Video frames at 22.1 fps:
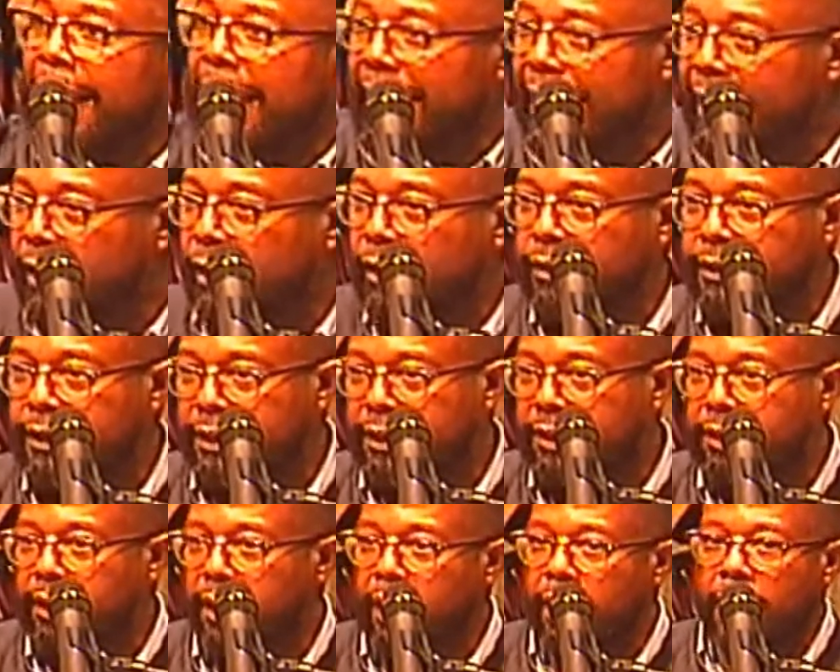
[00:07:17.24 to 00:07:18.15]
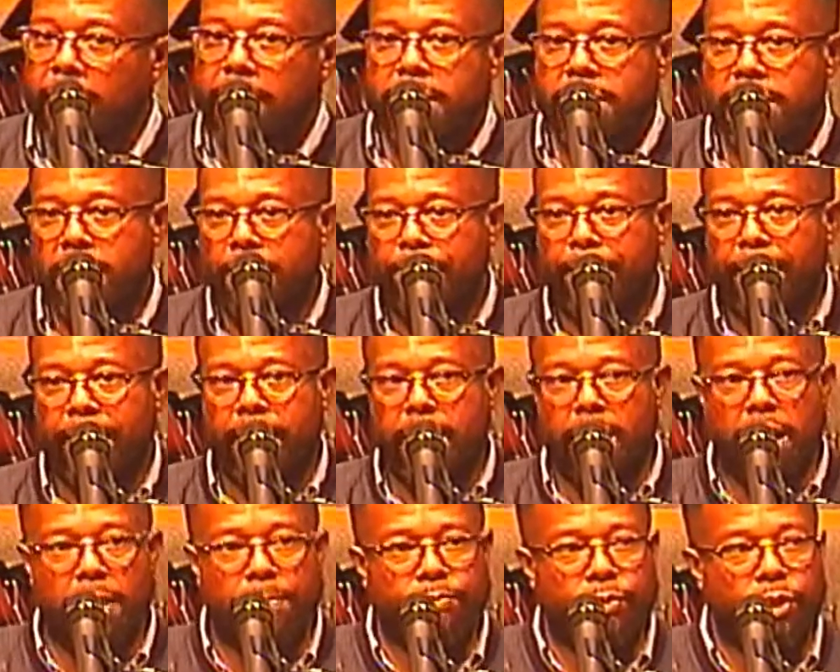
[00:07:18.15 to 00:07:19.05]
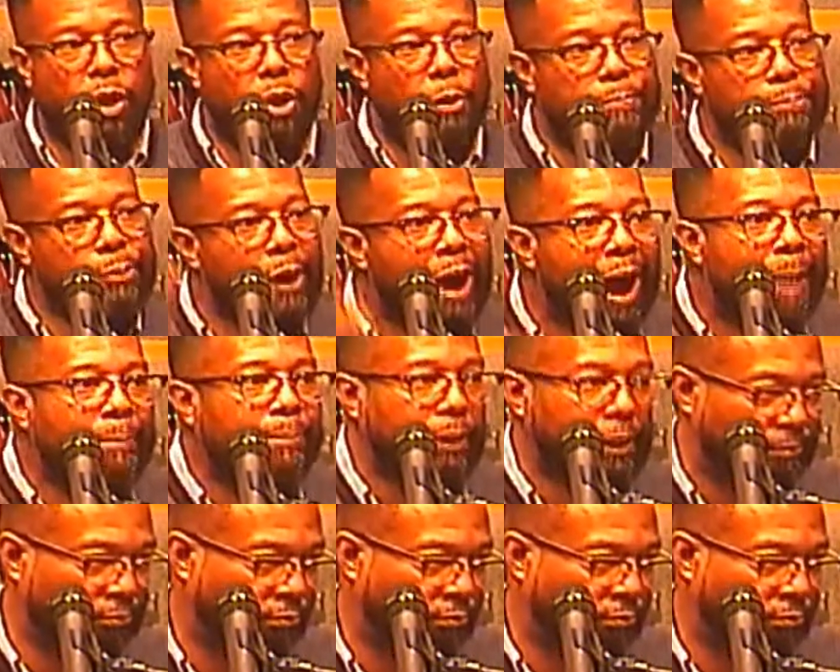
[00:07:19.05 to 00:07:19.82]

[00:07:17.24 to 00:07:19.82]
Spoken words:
else to become your problem.